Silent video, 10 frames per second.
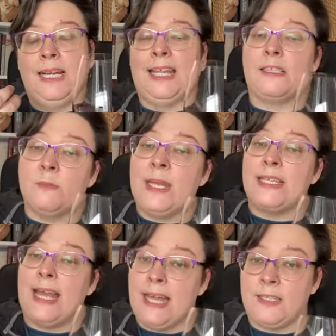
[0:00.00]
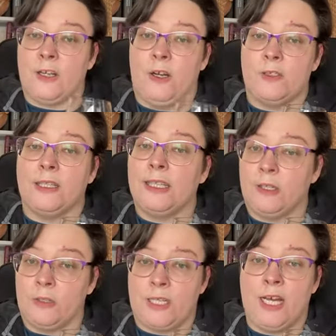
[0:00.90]
And that makes acid calls a
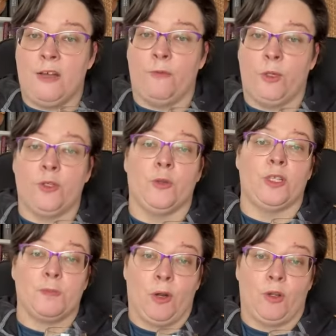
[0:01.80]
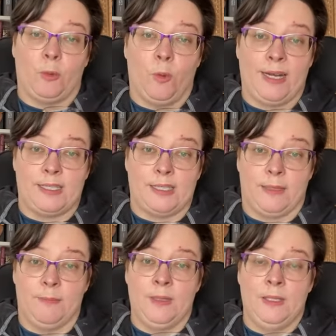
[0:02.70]
little tough when you're doing a sparkling wine exam.